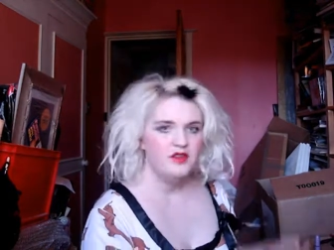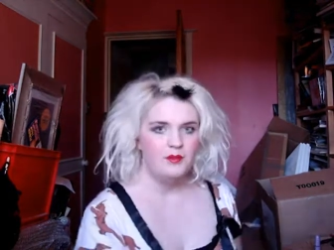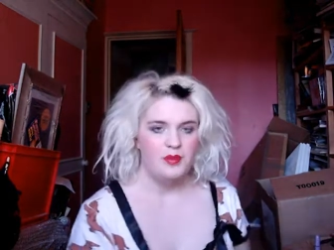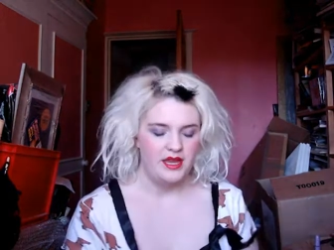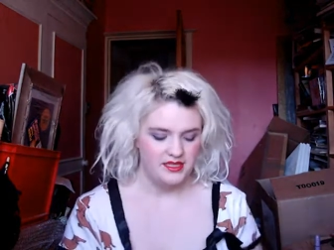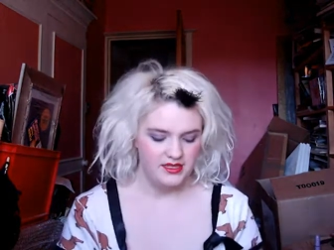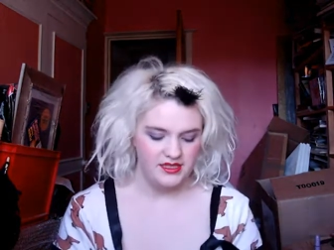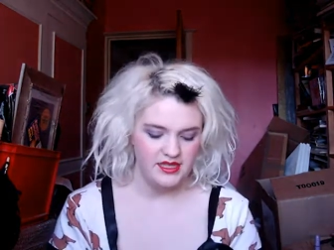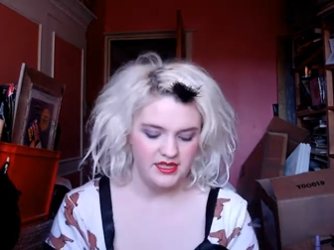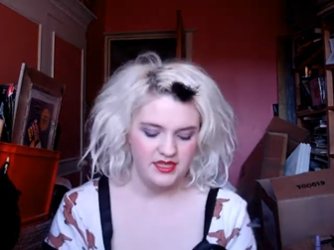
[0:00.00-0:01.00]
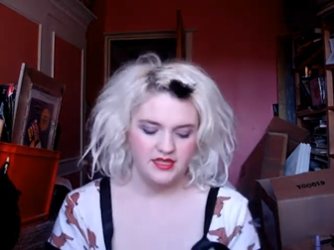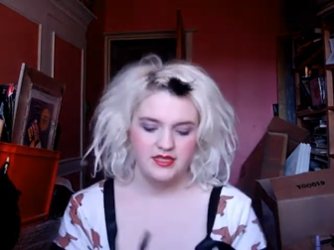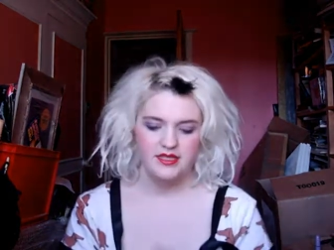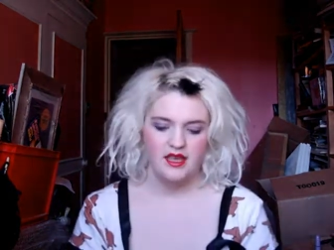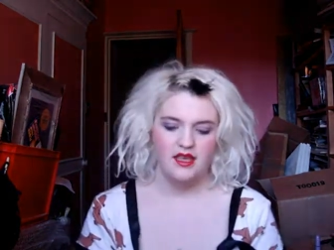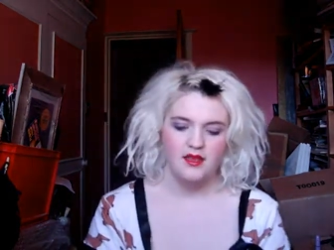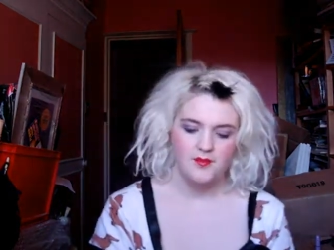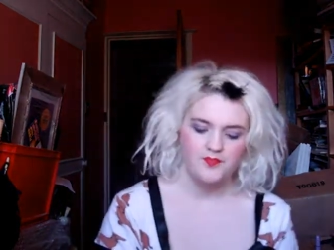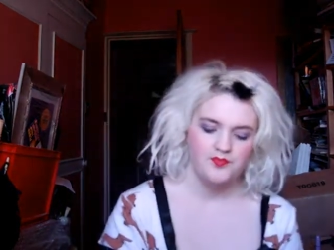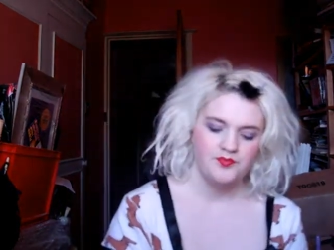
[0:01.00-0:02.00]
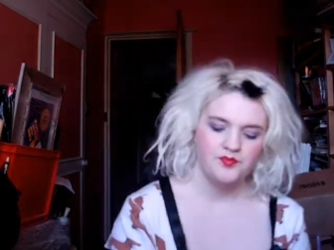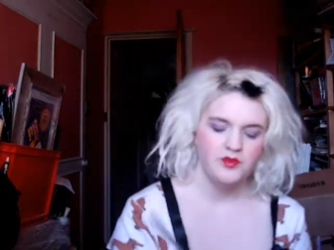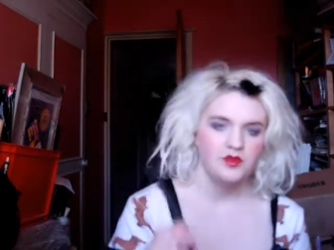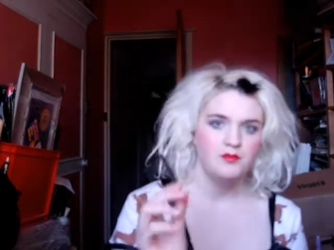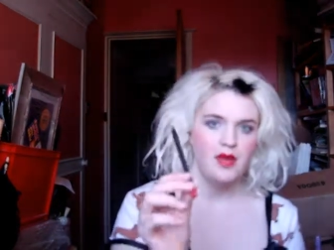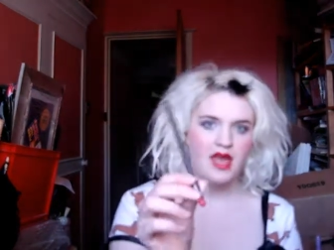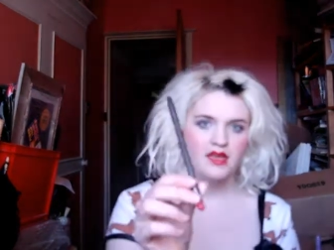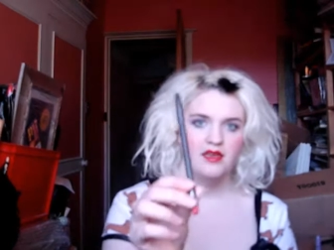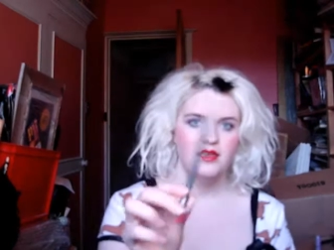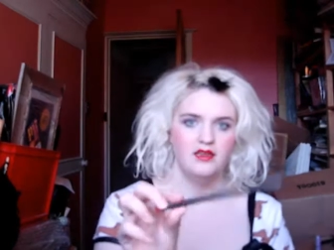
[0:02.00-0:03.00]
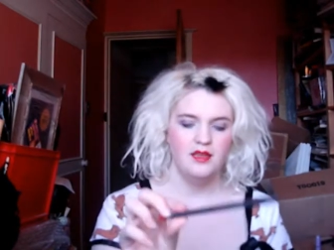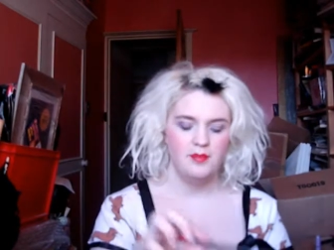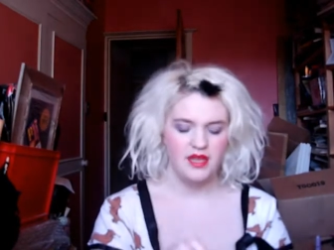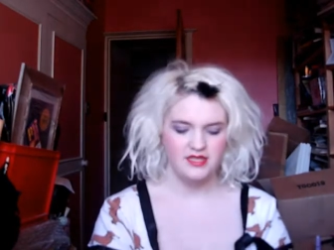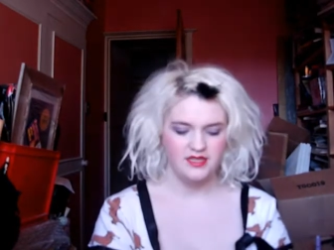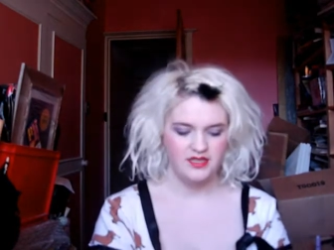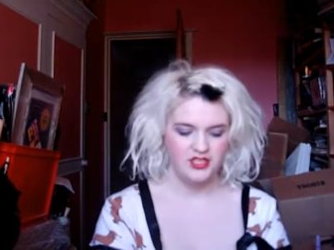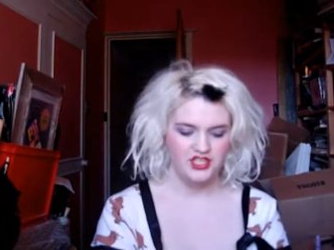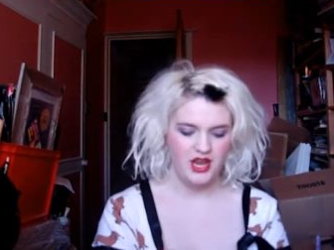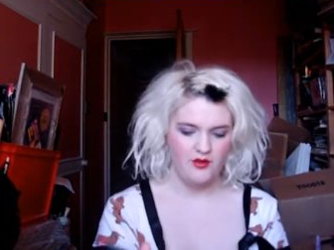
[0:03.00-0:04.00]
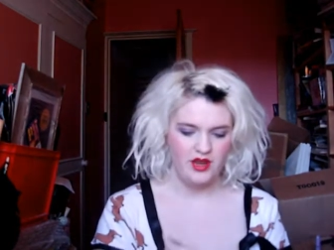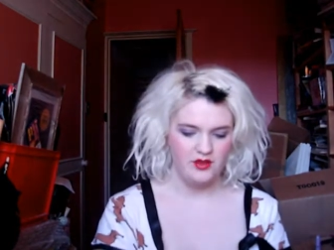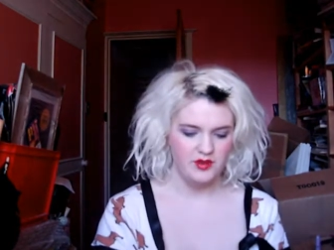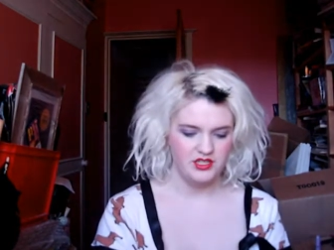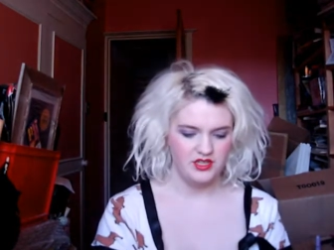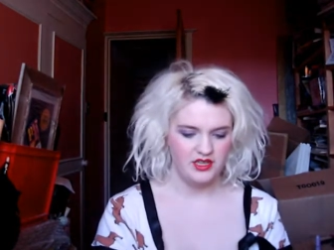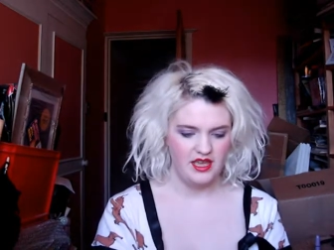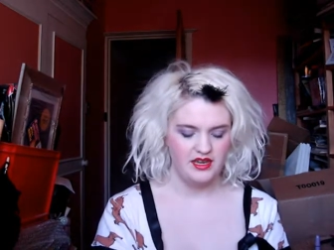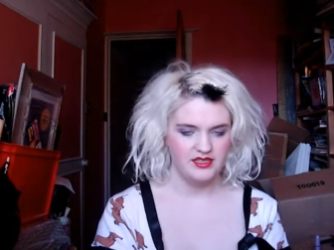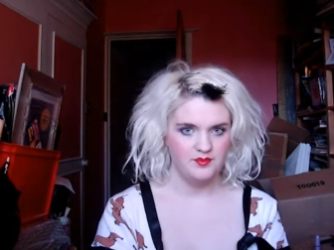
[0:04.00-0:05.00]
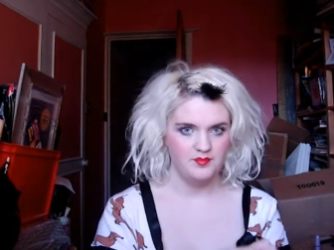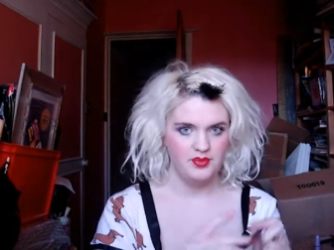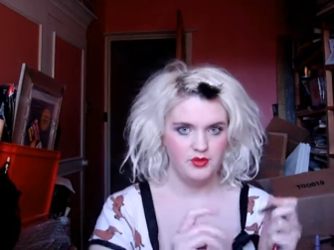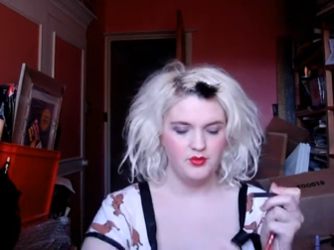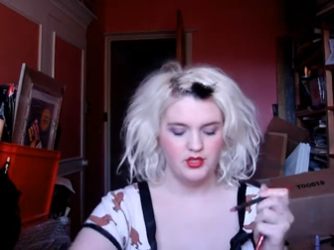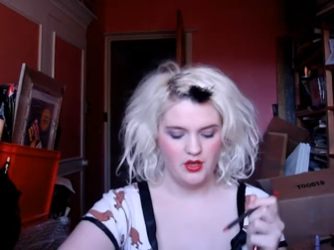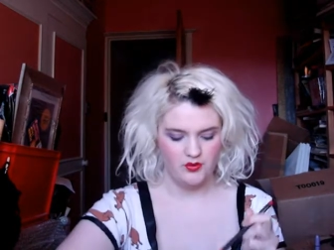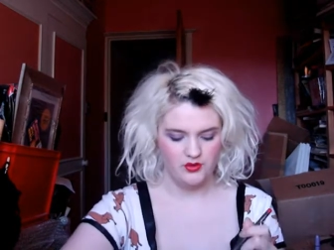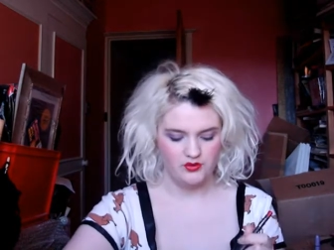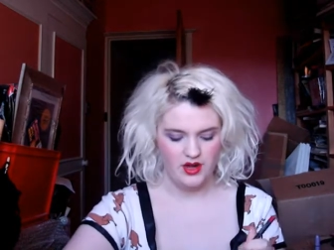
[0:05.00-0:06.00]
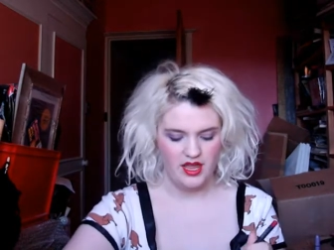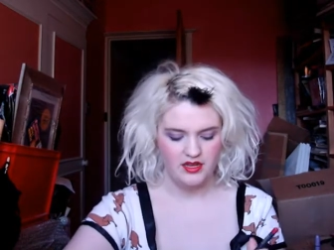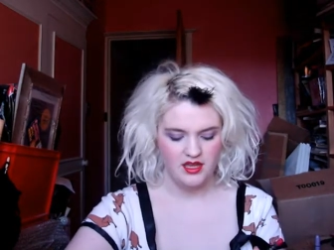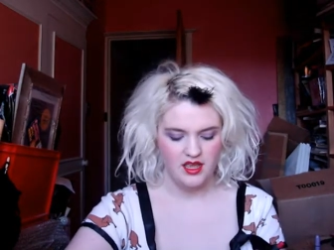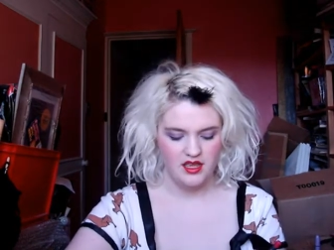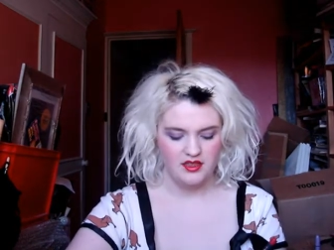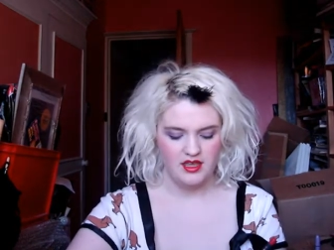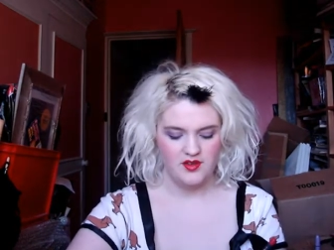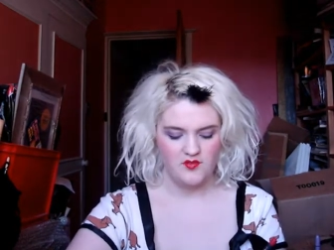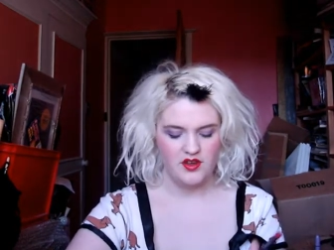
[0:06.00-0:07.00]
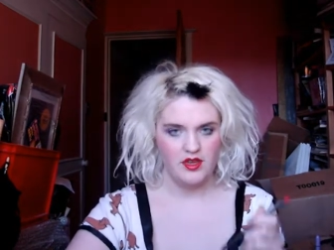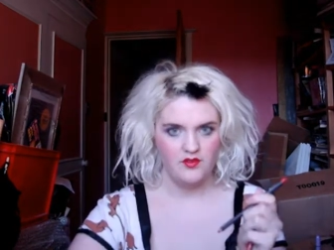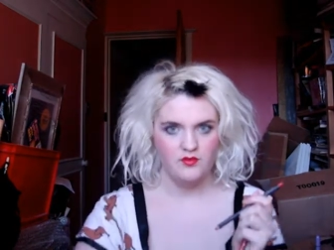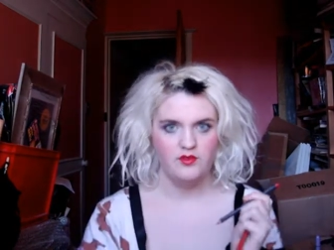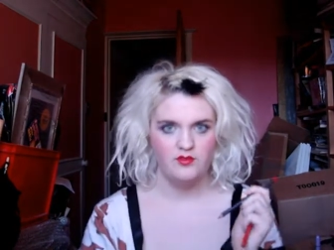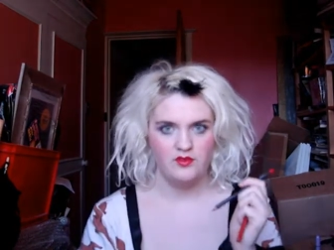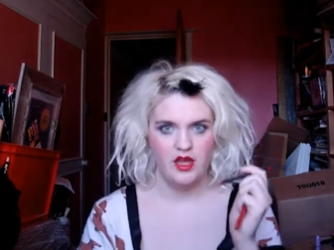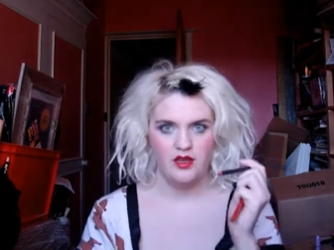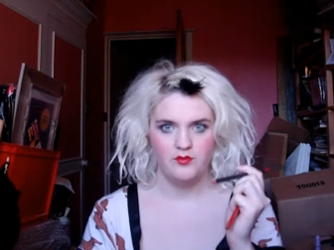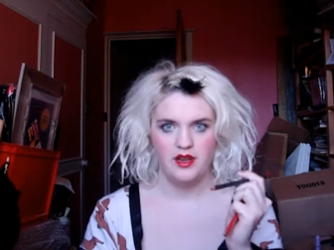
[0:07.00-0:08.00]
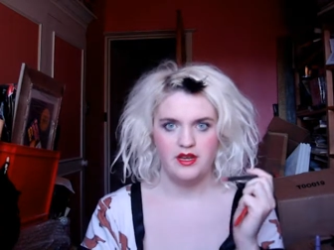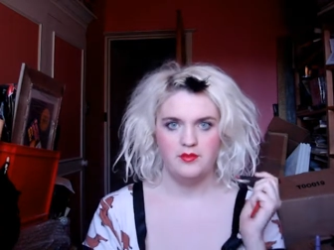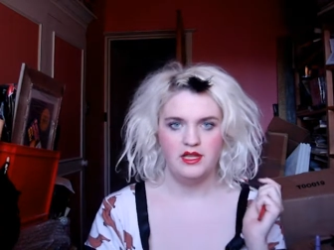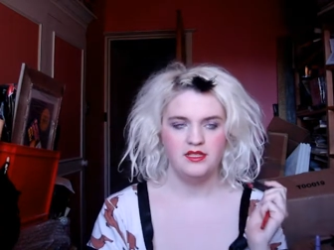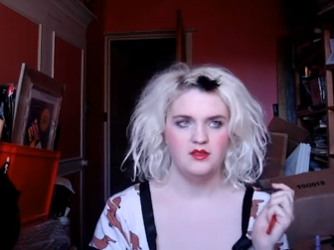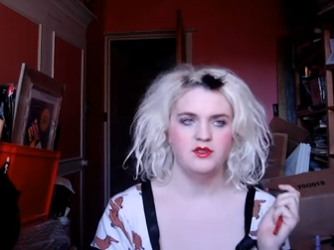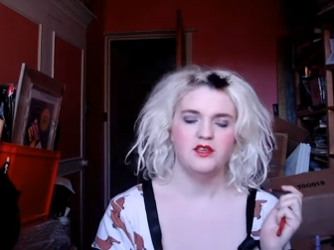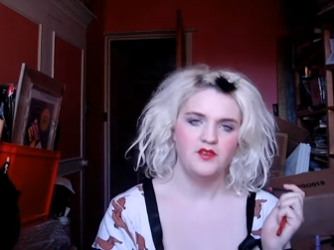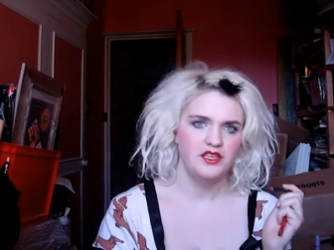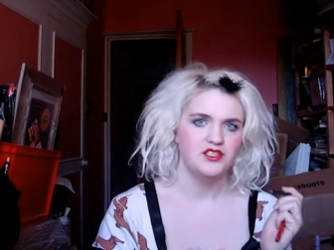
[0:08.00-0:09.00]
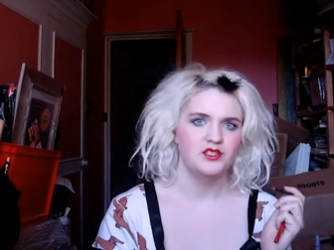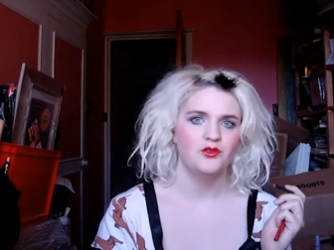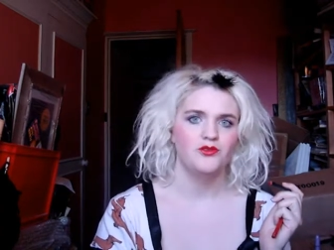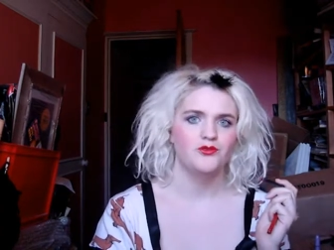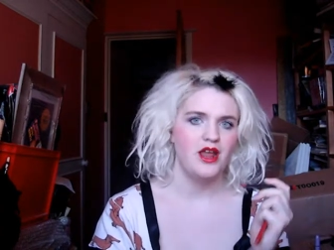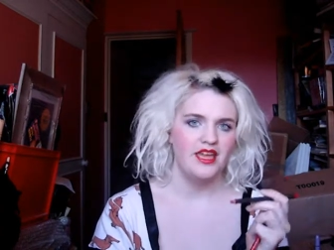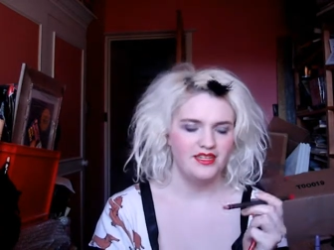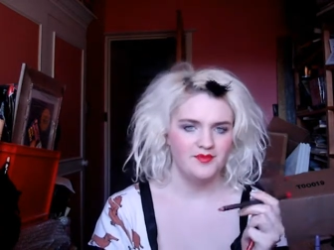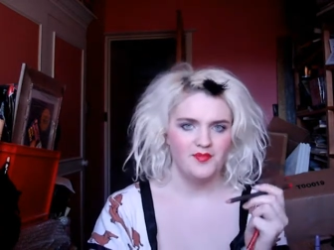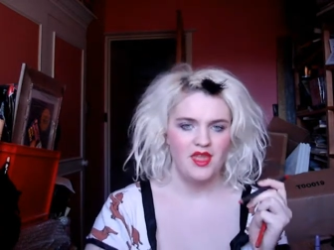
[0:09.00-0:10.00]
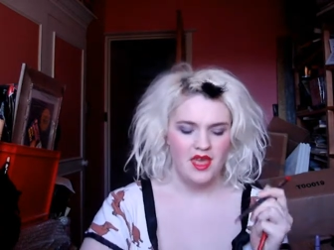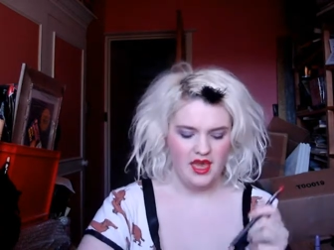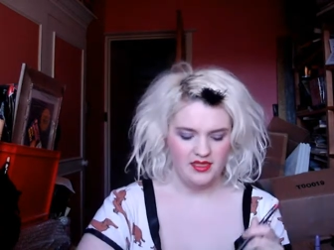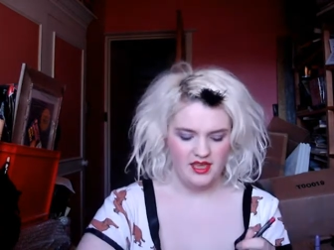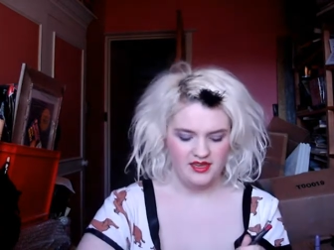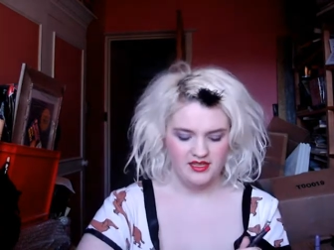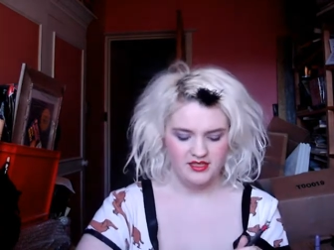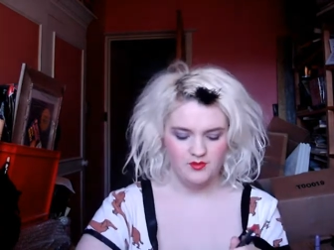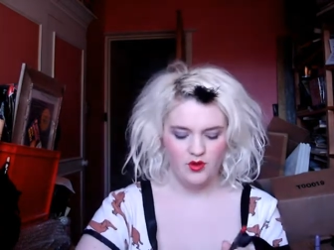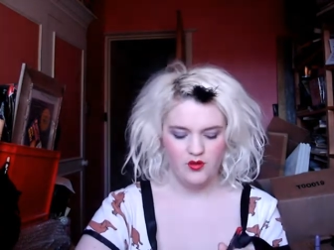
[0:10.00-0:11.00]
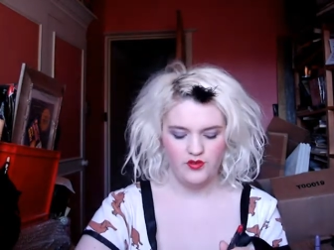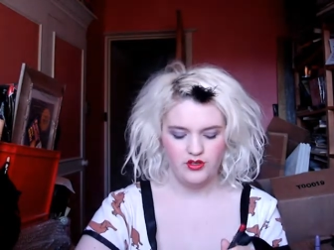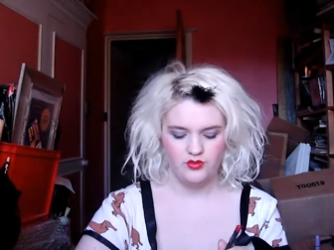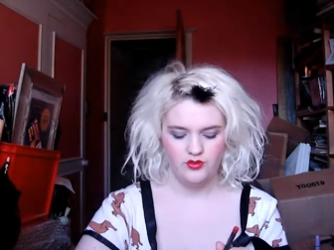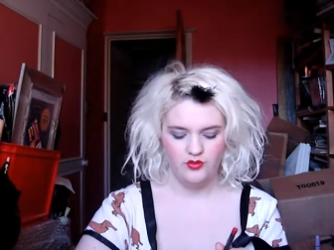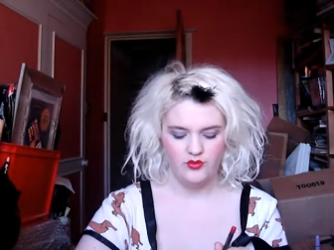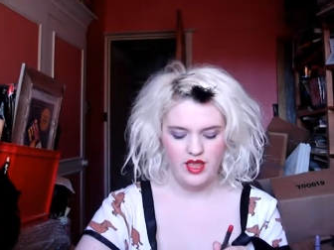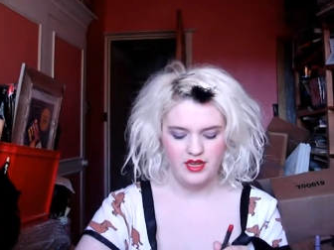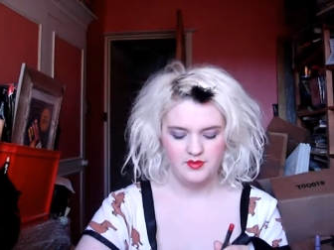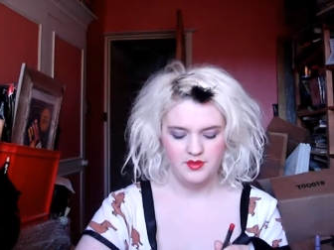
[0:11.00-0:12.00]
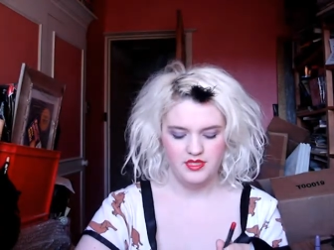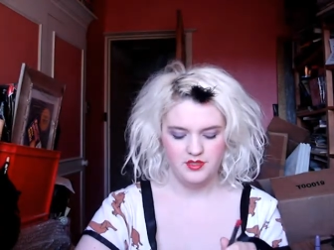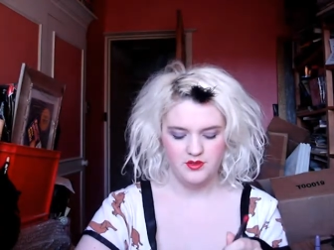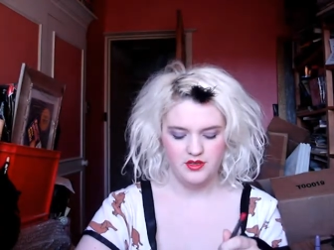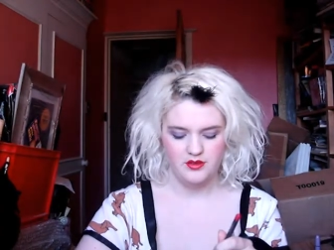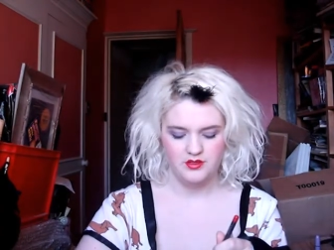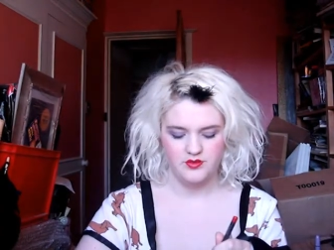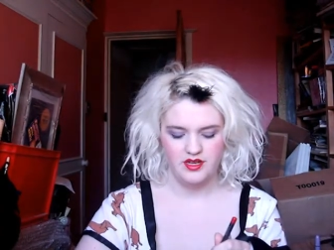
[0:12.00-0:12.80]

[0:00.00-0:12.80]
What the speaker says: of lip pencils. This is MAC lip pencil in Cherry, which again is a blue toned red. They have another red lip pencil which I think is just called Red, and that is more of a true red, but this one goes